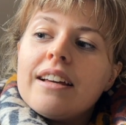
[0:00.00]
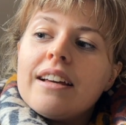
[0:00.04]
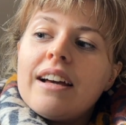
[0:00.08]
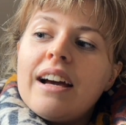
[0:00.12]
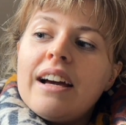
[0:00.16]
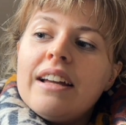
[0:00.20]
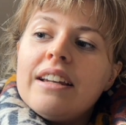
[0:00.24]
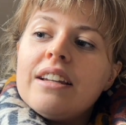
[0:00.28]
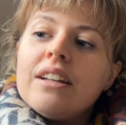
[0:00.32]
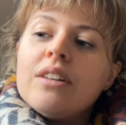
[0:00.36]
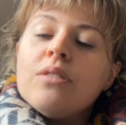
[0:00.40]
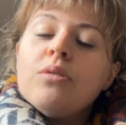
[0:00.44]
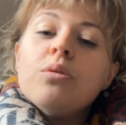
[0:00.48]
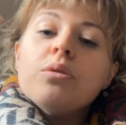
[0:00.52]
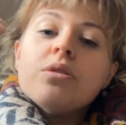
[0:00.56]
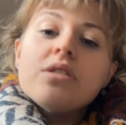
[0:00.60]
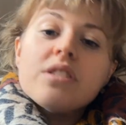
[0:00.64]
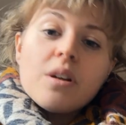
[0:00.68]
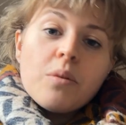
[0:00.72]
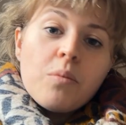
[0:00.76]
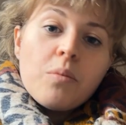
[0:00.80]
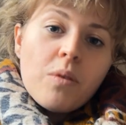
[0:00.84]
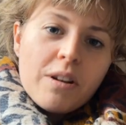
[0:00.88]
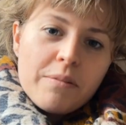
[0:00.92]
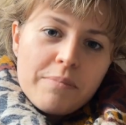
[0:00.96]
and
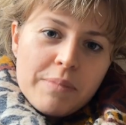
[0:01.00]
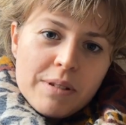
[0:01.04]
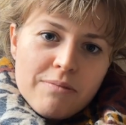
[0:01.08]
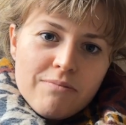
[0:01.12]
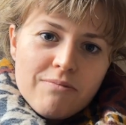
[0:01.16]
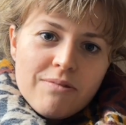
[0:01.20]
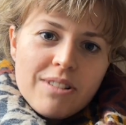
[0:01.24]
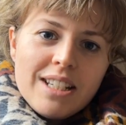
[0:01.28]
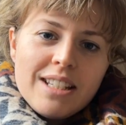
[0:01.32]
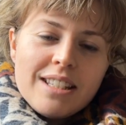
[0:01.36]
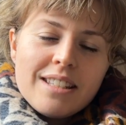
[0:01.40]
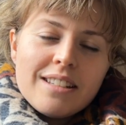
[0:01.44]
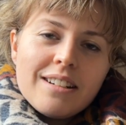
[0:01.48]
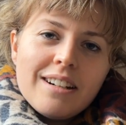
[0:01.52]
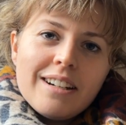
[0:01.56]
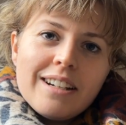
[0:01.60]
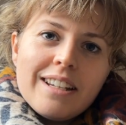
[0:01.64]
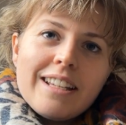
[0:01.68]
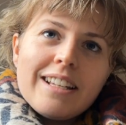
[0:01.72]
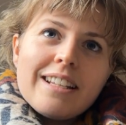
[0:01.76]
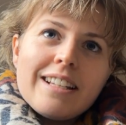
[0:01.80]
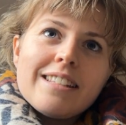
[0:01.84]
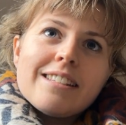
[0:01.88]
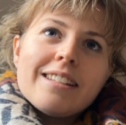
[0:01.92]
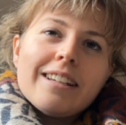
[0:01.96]
also what I've been
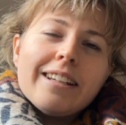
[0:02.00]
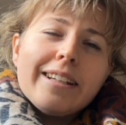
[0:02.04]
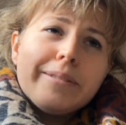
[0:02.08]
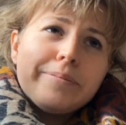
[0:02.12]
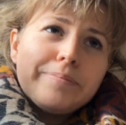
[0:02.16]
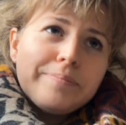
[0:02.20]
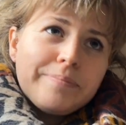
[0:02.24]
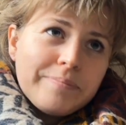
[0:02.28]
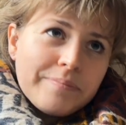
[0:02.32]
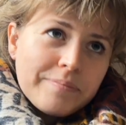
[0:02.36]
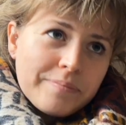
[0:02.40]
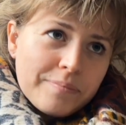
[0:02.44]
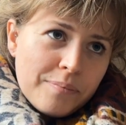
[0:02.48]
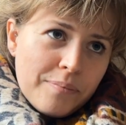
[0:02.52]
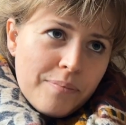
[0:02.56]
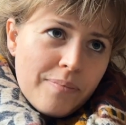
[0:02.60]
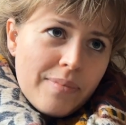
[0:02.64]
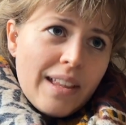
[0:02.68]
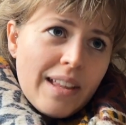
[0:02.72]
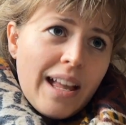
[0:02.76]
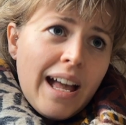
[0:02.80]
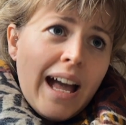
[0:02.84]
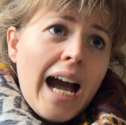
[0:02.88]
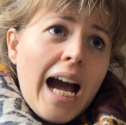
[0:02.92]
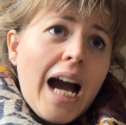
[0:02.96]
restarting is like
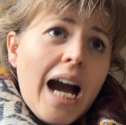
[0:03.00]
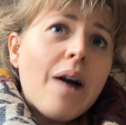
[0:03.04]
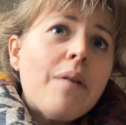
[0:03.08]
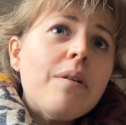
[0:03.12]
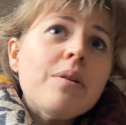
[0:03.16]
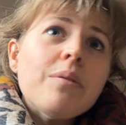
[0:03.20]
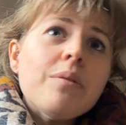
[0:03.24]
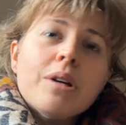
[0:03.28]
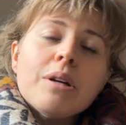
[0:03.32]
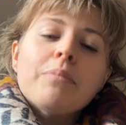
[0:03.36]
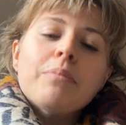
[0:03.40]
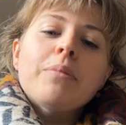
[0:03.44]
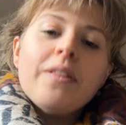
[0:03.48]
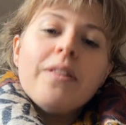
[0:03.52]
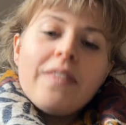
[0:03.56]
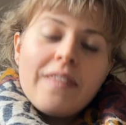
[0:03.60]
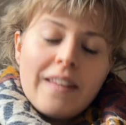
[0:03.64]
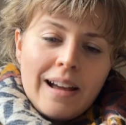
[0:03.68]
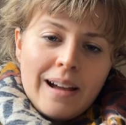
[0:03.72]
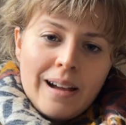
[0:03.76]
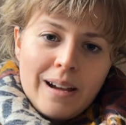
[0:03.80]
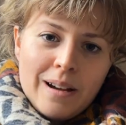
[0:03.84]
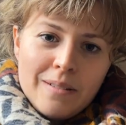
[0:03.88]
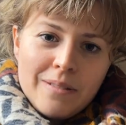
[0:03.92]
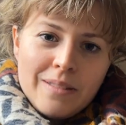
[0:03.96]
how I want to put
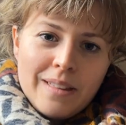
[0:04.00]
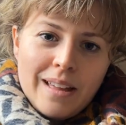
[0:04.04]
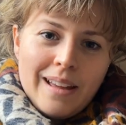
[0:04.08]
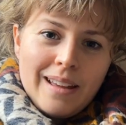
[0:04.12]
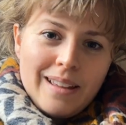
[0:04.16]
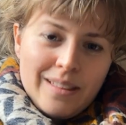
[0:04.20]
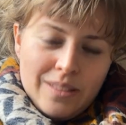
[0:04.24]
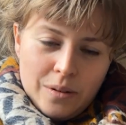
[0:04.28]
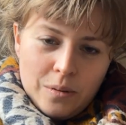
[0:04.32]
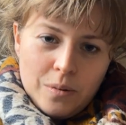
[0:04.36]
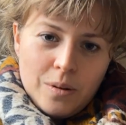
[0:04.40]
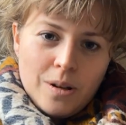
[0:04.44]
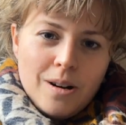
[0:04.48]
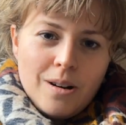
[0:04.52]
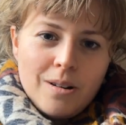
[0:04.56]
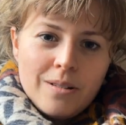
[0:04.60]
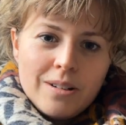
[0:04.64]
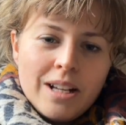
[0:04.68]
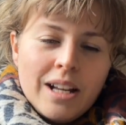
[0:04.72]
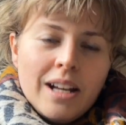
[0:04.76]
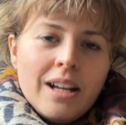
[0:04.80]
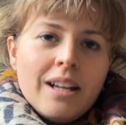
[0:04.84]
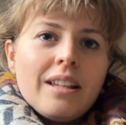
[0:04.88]
that out there in the world.